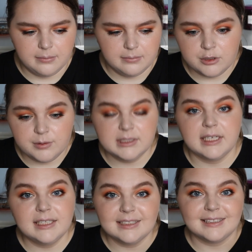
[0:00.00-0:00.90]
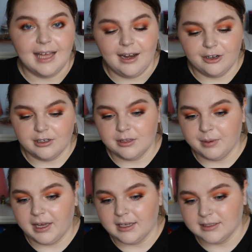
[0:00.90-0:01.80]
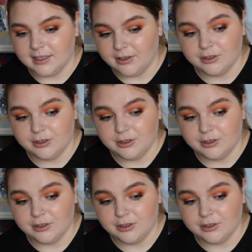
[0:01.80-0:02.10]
Which means I didn't set underneath my eyes either.